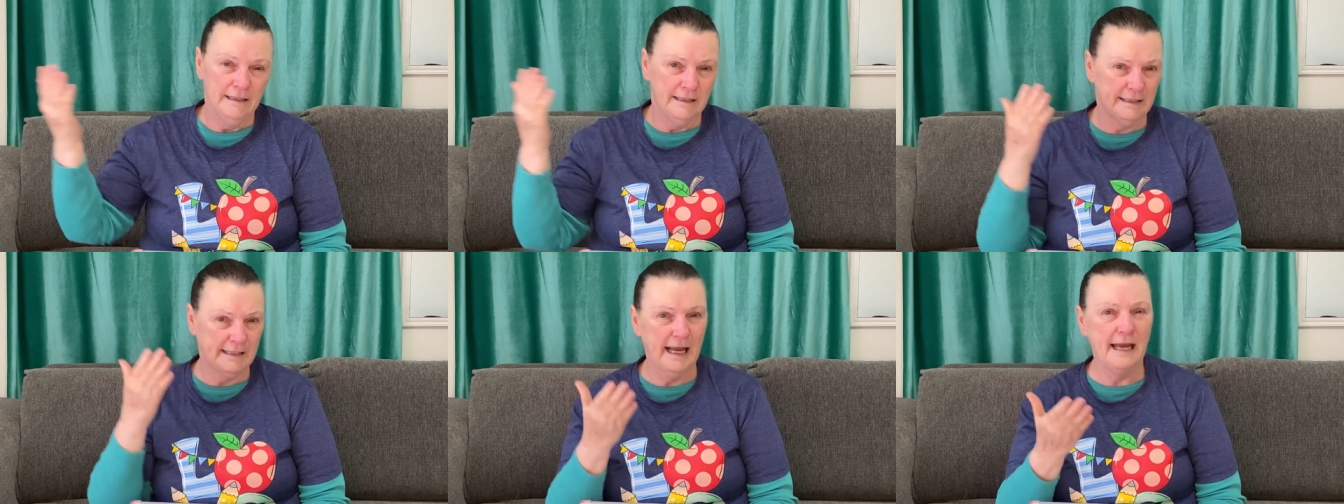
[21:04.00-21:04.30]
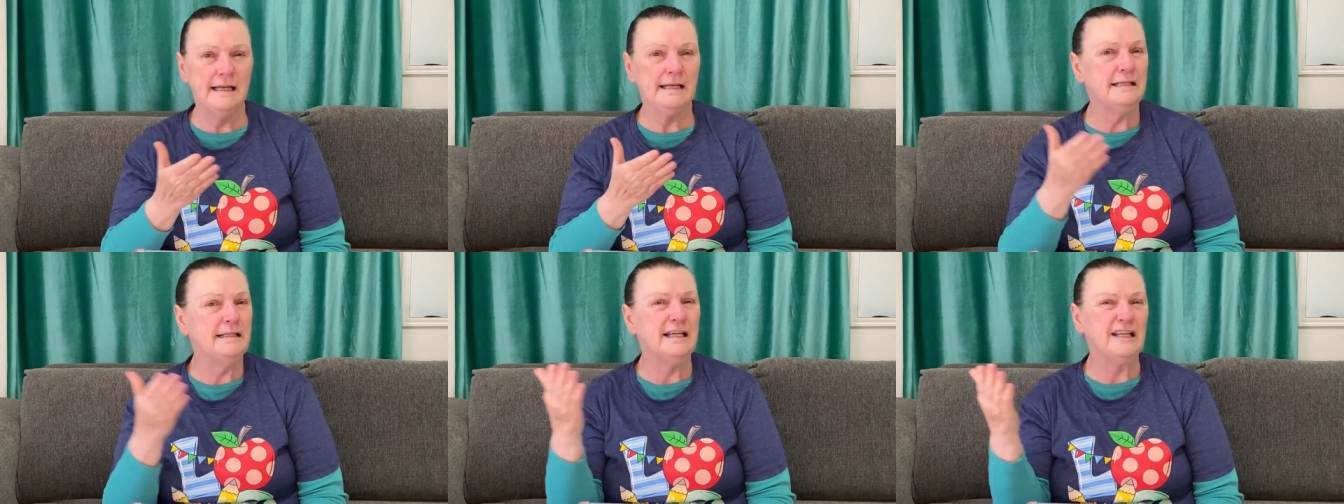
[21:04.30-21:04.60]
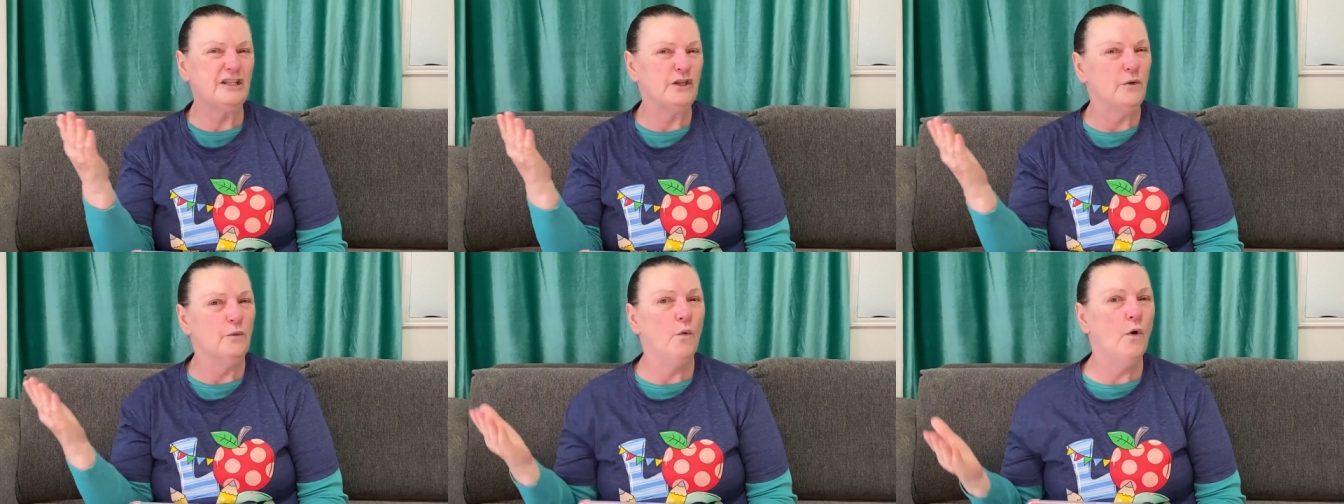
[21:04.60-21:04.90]
Satan
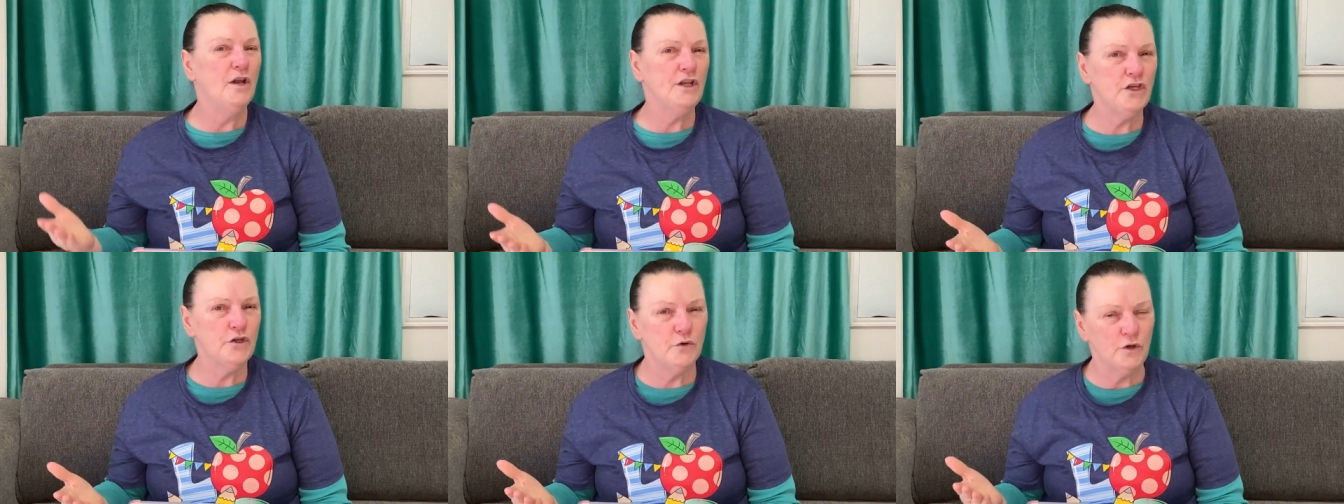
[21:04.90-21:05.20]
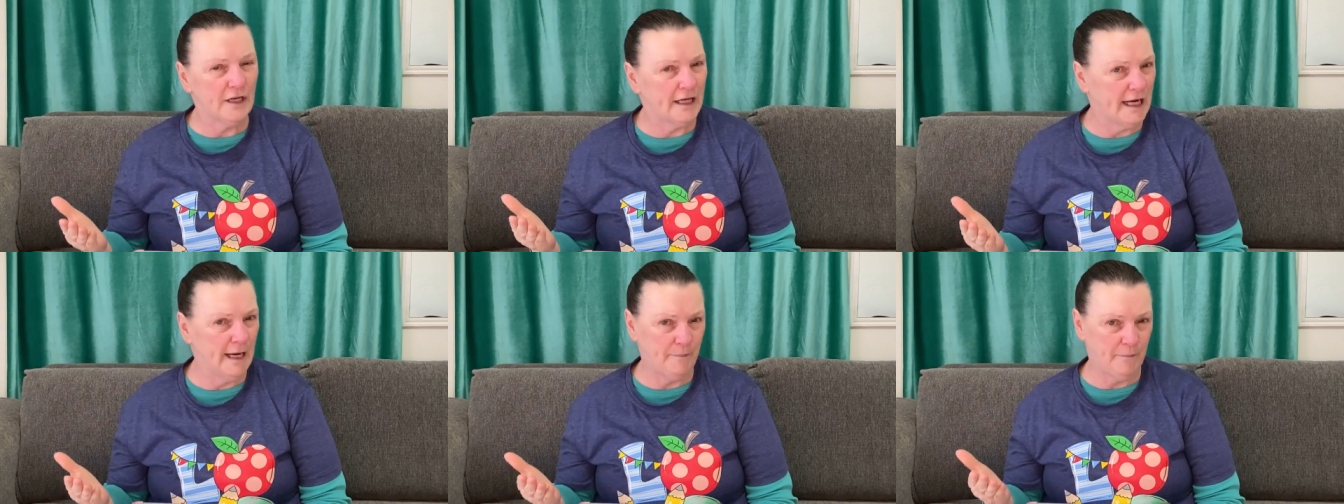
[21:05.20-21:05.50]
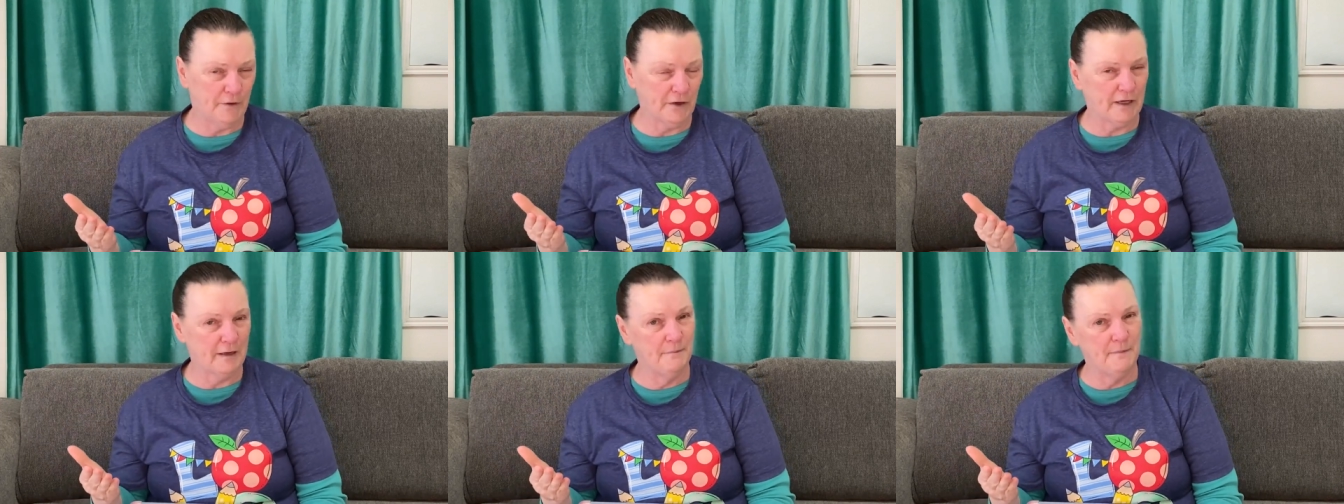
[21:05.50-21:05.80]
doesn't want you to keep
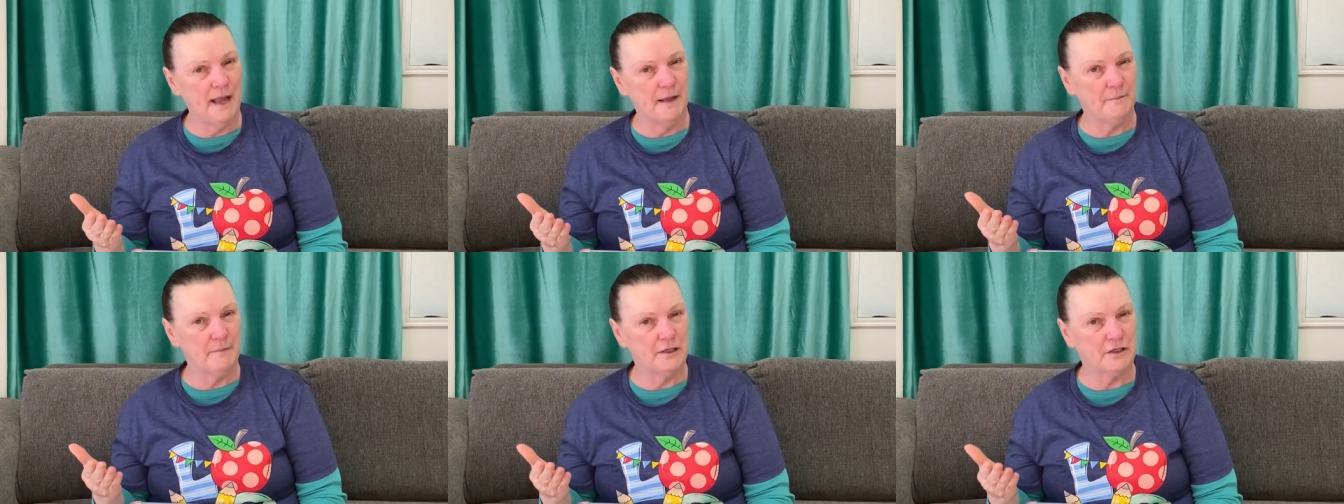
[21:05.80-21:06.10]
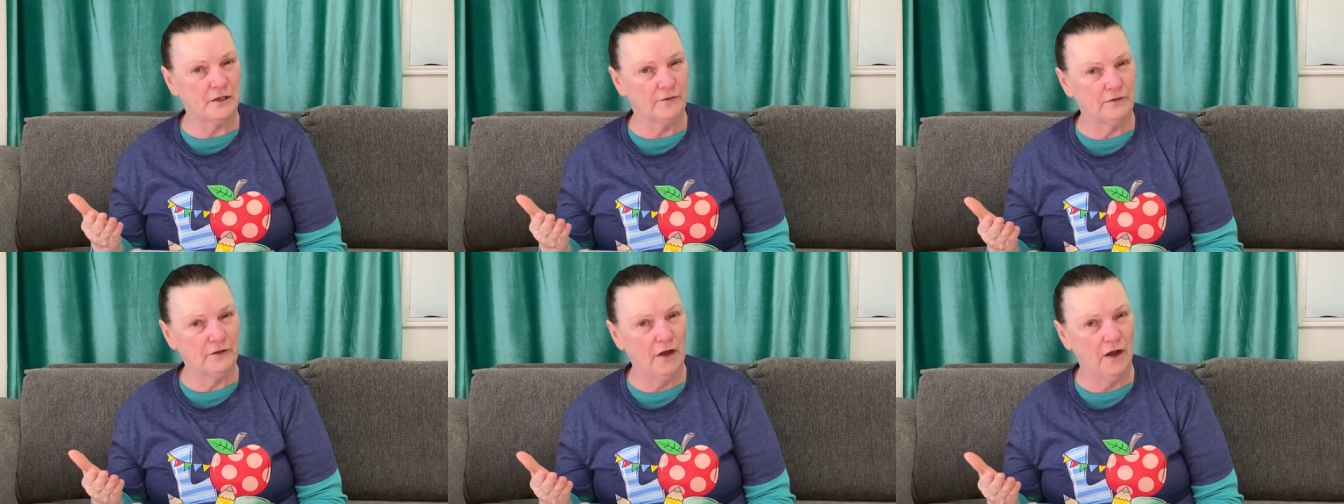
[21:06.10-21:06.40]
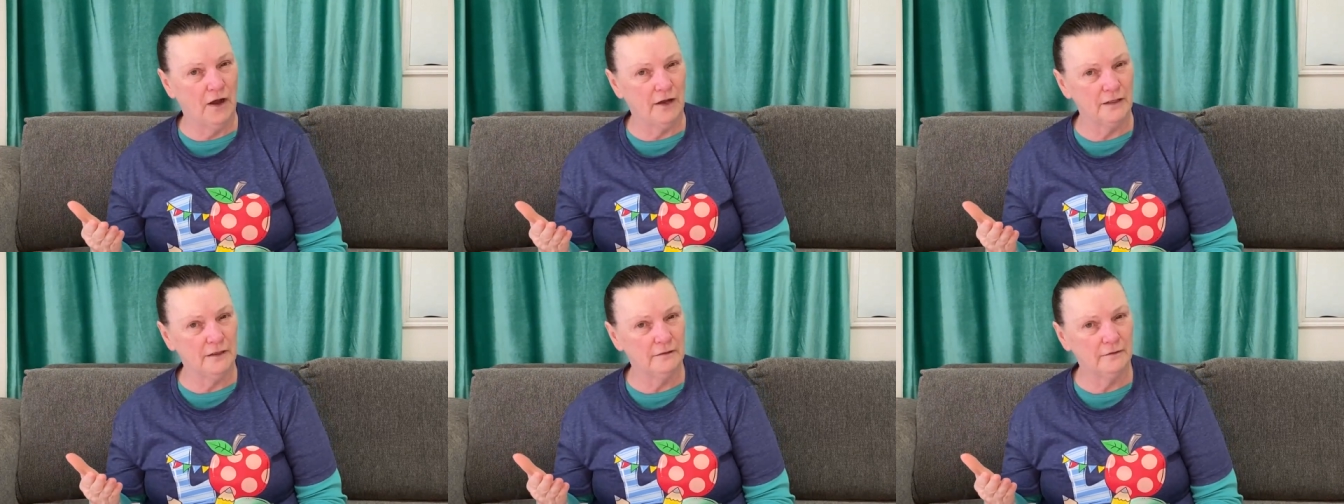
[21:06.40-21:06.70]
the commandments of
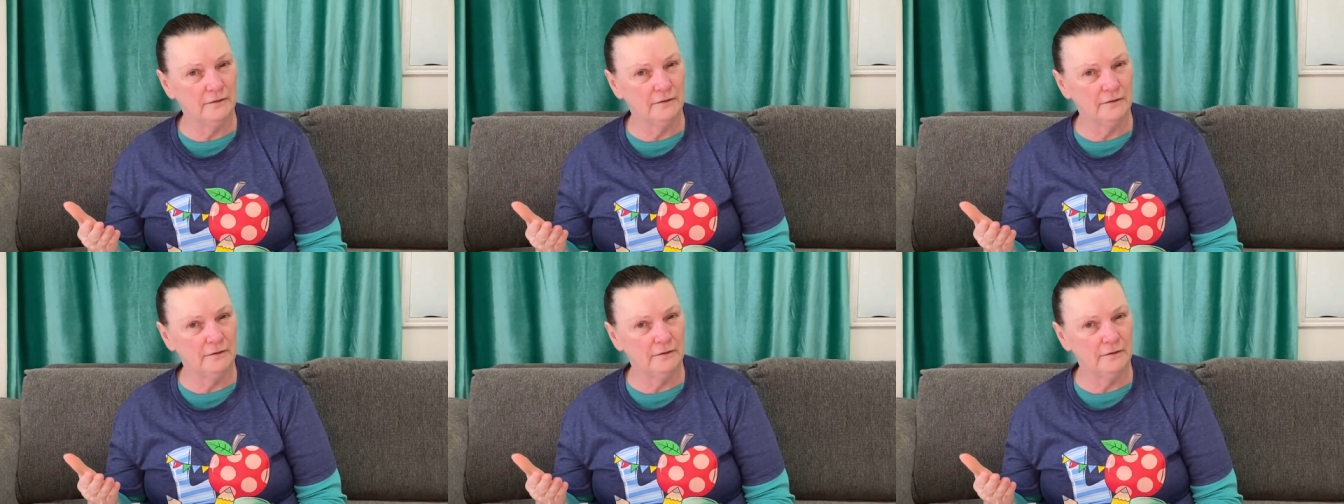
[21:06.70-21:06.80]
God.